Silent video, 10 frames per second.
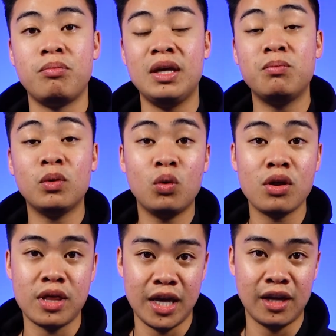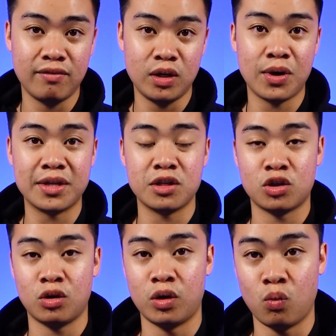people will think of you as a
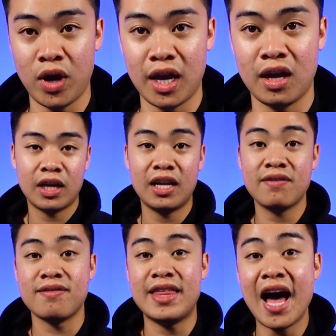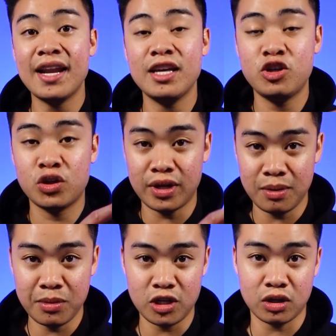certain way. And if that is your
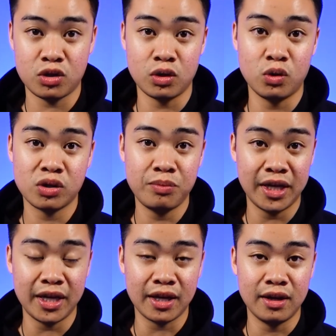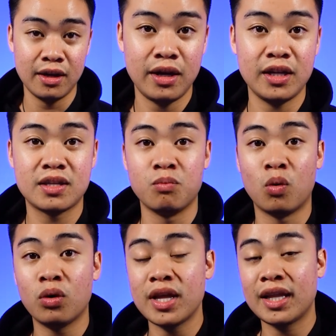image on social media, it's
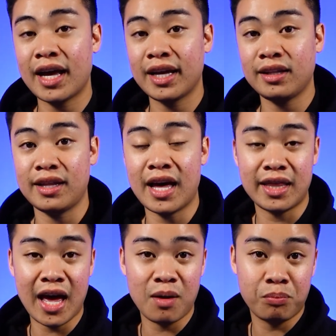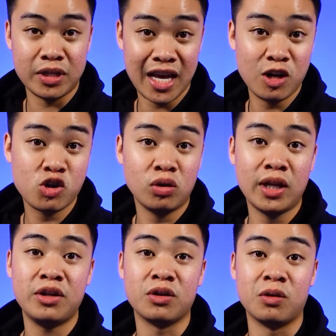more than likely that that potential
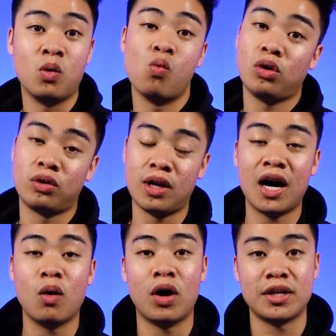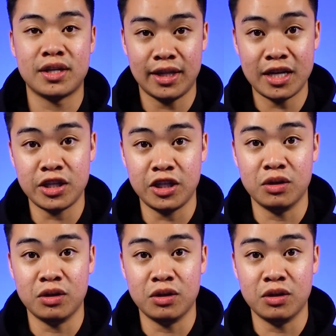lender will not want to lend to you